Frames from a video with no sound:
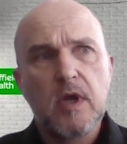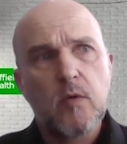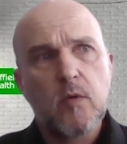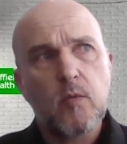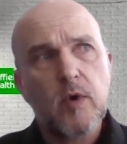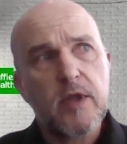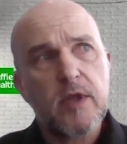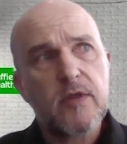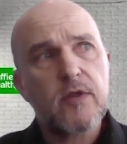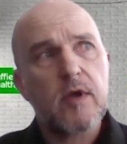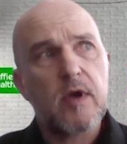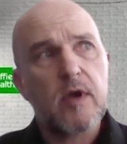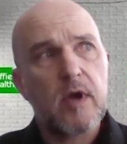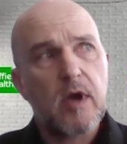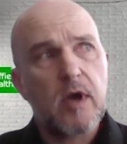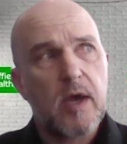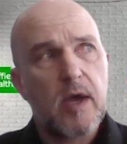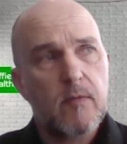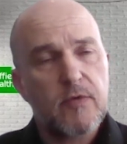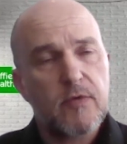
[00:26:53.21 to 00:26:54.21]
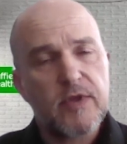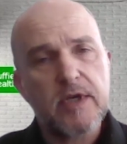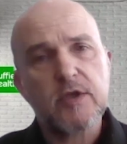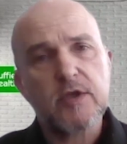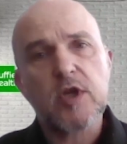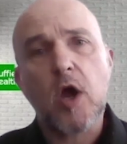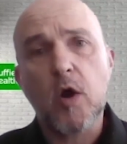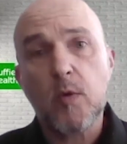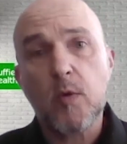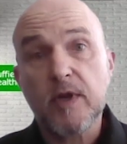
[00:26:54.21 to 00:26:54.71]
With things
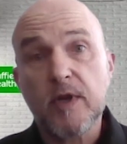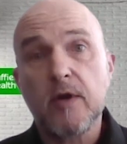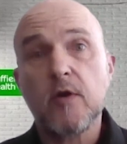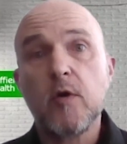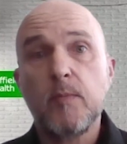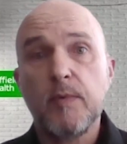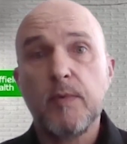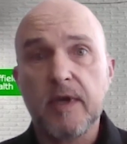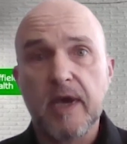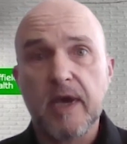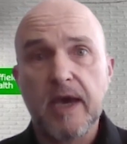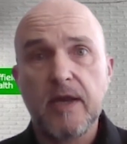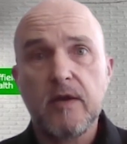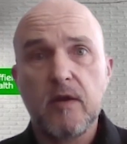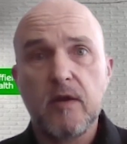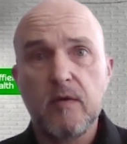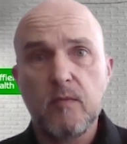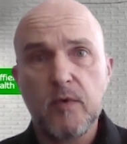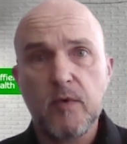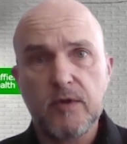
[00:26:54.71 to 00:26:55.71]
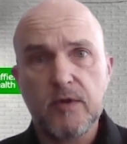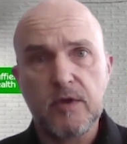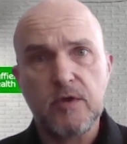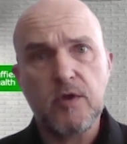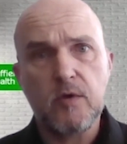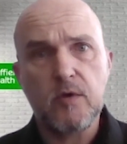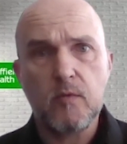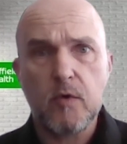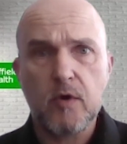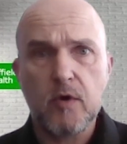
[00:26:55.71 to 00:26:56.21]
opening up again and with the
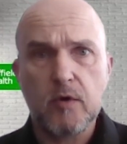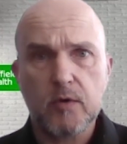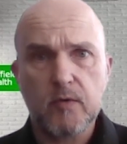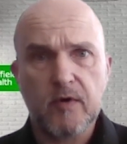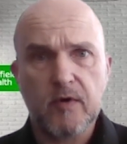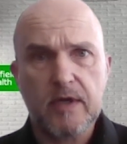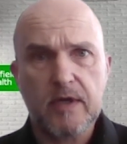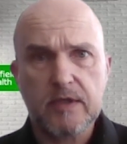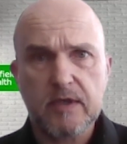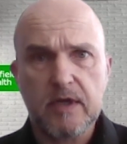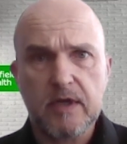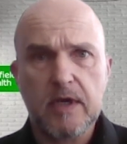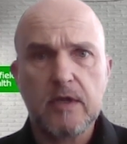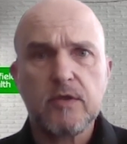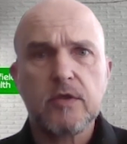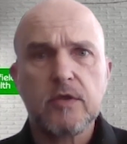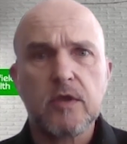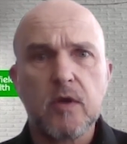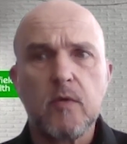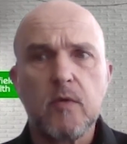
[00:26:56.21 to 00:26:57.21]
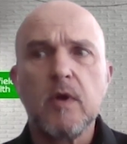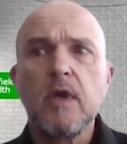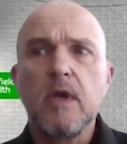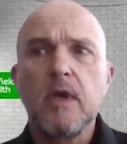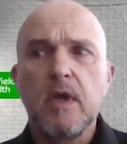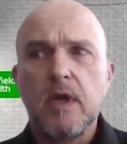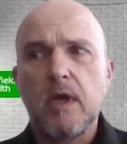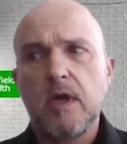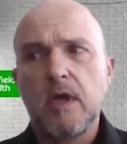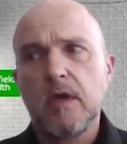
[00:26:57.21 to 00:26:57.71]
new world we're entering into,
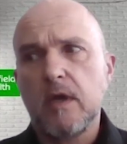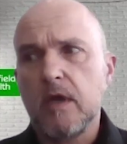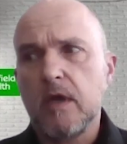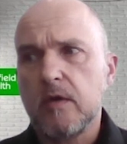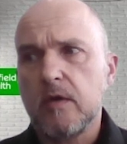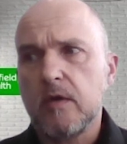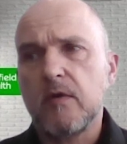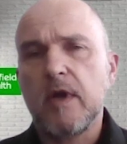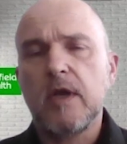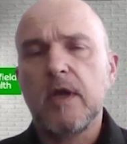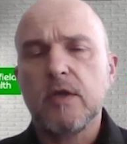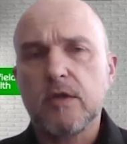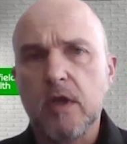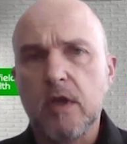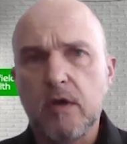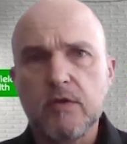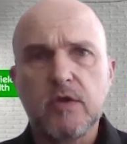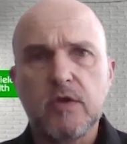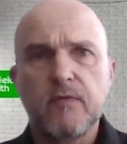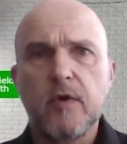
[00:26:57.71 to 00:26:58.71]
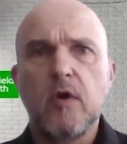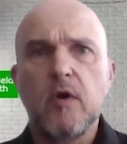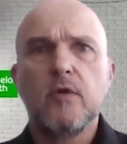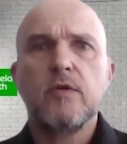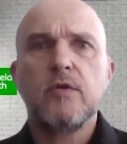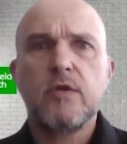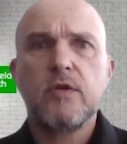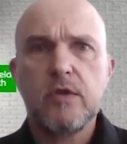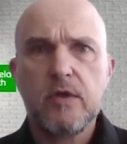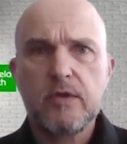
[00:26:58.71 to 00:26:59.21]
it creates loads of
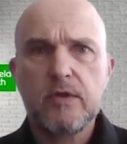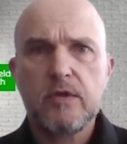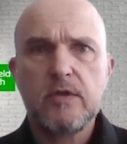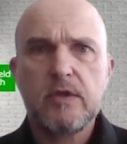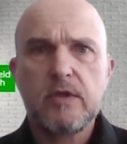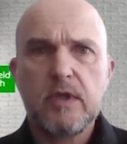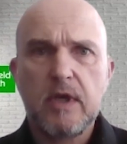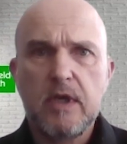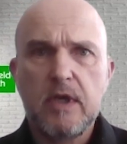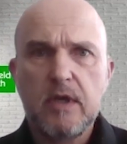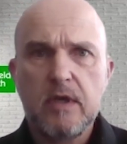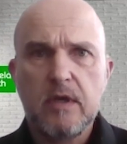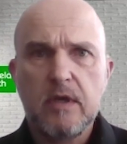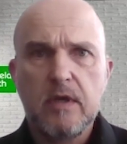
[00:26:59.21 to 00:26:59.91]
uncertainty.